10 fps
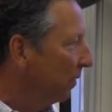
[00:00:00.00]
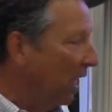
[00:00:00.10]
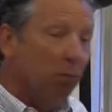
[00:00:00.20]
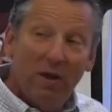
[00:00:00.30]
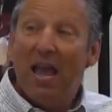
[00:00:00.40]

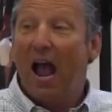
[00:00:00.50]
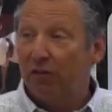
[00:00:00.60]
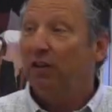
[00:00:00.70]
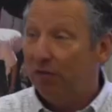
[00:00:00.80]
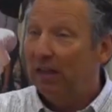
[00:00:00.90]
And we
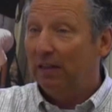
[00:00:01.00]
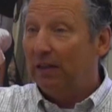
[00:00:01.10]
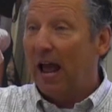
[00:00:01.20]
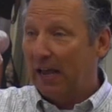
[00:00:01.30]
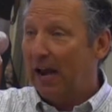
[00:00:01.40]
actually think that
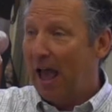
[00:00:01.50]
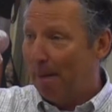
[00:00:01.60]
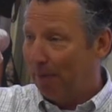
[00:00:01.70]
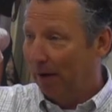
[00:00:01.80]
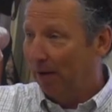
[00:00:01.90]
that can
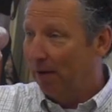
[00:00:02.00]
happen.